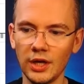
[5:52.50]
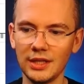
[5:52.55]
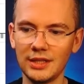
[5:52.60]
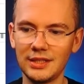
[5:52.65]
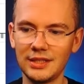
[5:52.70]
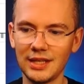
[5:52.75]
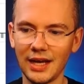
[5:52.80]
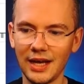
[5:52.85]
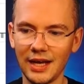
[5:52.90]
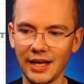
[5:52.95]

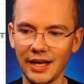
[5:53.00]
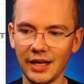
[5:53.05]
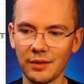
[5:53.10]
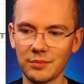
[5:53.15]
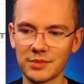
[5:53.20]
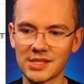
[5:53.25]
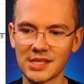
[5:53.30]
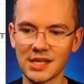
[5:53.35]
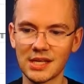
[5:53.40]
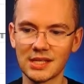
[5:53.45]

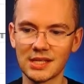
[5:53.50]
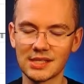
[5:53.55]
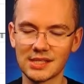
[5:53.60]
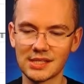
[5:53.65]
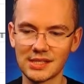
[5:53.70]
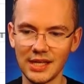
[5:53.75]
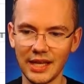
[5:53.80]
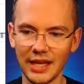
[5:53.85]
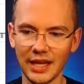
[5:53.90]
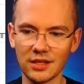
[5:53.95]
times
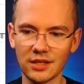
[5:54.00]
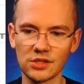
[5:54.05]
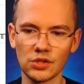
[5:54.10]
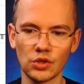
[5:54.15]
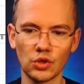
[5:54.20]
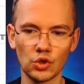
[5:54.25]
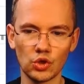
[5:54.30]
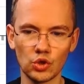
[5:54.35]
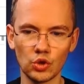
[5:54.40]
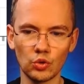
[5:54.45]
6
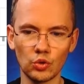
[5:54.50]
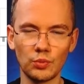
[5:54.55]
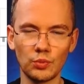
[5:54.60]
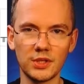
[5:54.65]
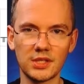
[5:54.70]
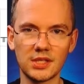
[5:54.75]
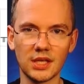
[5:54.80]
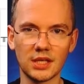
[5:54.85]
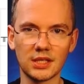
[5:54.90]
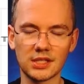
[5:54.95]
should be
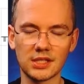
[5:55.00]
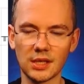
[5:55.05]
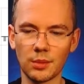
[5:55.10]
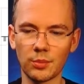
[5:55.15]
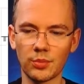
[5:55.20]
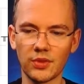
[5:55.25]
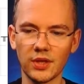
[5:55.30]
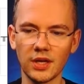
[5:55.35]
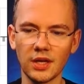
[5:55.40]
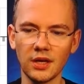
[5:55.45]

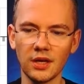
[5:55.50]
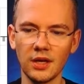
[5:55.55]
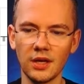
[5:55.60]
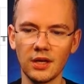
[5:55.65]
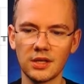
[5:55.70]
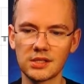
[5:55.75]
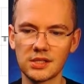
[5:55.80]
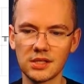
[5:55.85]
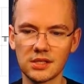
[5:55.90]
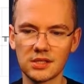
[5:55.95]
600
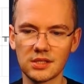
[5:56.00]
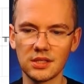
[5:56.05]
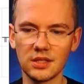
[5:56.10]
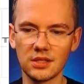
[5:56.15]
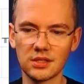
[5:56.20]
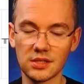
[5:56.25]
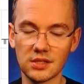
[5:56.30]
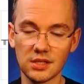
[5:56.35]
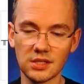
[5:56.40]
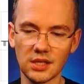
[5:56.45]

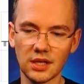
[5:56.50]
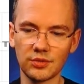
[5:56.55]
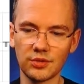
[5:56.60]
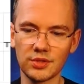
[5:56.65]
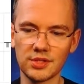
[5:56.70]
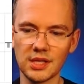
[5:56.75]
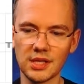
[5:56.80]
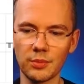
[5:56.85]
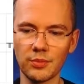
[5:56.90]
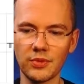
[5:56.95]

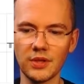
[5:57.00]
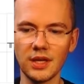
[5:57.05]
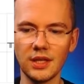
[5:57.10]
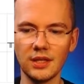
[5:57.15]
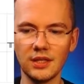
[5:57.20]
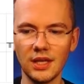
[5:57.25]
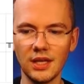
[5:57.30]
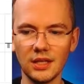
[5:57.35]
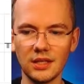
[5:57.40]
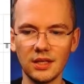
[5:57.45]
something,
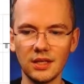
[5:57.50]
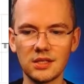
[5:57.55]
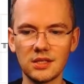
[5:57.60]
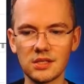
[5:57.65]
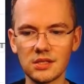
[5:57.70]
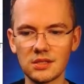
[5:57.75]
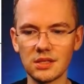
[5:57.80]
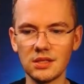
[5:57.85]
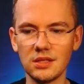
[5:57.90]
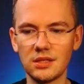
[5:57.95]
and yet it
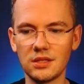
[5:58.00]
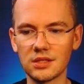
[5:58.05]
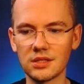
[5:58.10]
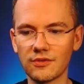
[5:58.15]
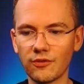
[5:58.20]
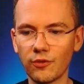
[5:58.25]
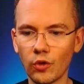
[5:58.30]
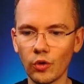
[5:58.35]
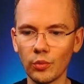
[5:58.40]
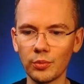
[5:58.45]
is
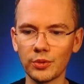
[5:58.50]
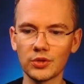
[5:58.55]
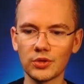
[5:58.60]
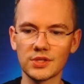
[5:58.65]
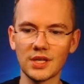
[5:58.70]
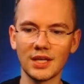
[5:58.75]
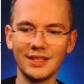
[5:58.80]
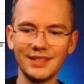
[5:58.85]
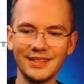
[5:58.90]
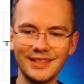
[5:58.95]
4,
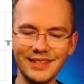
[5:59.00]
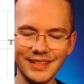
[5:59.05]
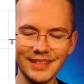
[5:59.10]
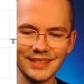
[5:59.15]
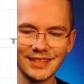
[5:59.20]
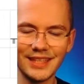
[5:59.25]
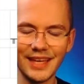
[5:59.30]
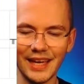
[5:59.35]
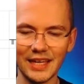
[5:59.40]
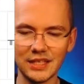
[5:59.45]
because I
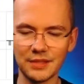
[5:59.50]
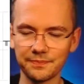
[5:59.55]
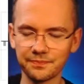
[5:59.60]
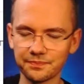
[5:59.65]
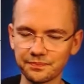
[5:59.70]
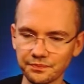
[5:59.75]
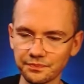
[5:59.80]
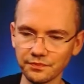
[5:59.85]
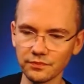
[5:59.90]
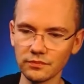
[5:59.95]
did get
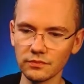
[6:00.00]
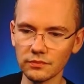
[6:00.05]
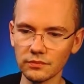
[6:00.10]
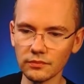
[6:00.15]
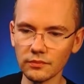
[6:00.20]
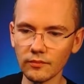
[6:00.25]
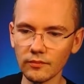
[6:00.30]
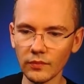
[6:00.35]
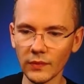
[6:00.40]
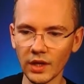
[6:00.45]

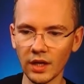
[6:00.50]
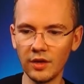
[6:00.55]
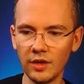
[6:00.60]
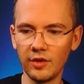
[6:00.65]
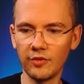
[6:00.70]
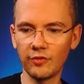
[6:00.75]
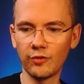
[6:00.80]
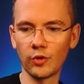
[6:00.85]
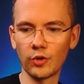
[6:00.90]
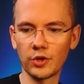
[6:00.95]

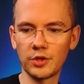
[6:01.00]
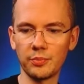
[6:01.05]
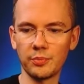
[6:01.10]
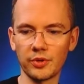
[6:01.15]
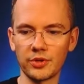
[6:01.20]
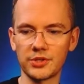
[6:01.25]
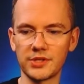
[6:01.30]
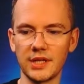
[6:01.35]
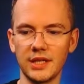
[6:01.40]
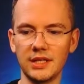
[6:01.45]

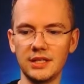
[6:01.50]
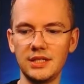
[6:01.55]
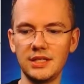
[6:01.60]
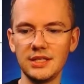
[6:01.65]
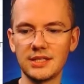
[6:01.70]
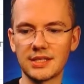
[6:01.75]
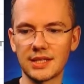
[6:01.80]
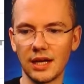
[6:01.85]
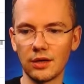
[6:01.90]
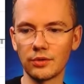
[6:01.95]
40%
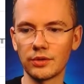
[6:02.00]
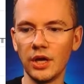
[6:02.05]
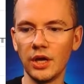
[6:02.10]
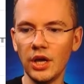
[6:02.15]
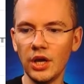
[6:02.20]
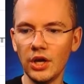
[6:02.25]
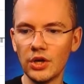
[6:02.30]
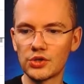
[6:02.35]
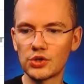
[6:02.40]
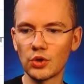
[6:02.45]
discount.
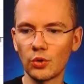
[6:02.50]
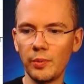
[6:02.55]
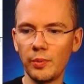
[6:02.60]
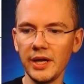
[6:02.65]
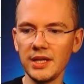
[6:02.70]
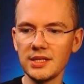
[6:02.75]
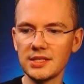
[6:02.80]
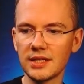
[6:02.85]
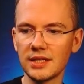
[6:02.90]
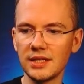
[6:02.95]
So
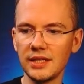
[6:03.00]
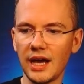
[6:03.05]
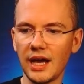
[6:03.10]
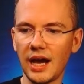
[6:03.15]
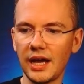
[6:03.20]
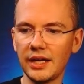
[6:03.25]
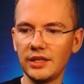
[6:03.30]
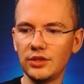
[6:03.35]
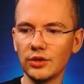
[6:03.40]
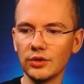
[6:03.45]
basically
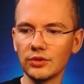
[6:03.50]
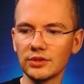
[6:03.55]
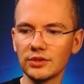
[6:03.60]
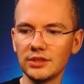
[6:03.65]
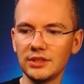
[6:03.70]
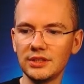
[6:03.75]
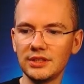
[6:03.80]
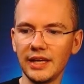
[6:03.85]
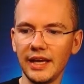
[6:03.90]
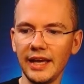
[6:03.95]
I don't
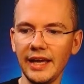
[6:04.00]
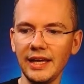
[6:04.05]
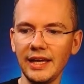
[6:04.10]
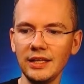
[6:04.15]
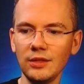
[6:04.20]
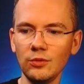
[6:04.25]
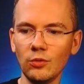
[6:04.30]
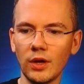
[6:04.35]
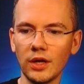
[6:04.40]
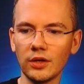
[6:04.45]
need
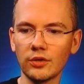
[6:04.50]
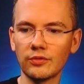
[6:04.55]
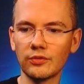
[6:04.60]
any one of